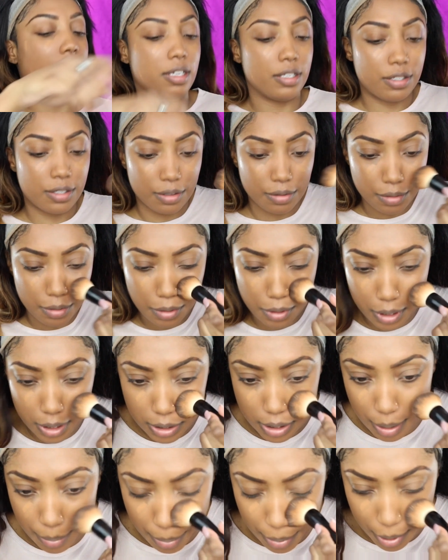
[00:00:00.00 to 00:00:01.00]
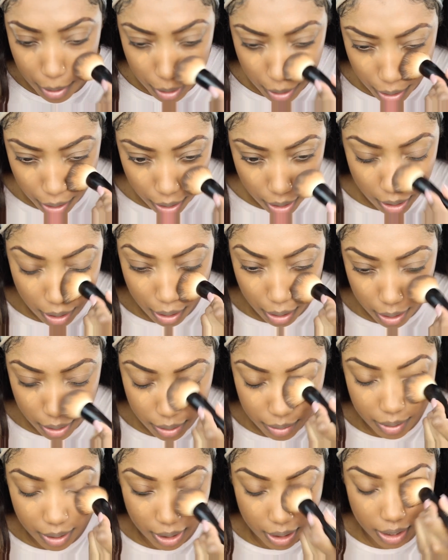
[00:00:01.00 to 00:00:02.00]
As soon as I put it
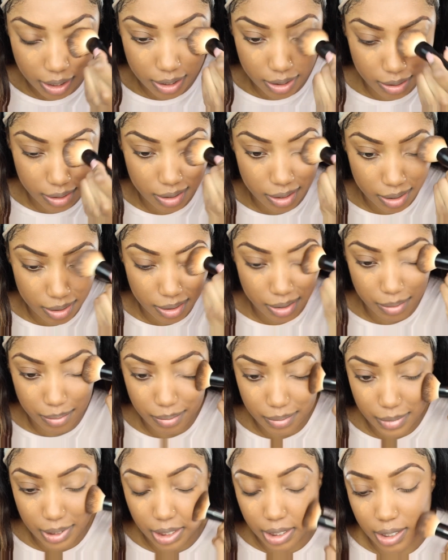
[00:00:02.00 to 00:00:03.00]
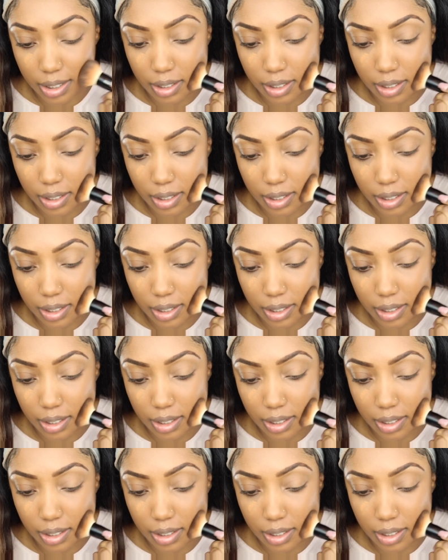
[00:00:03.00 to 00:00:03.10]
on, I got some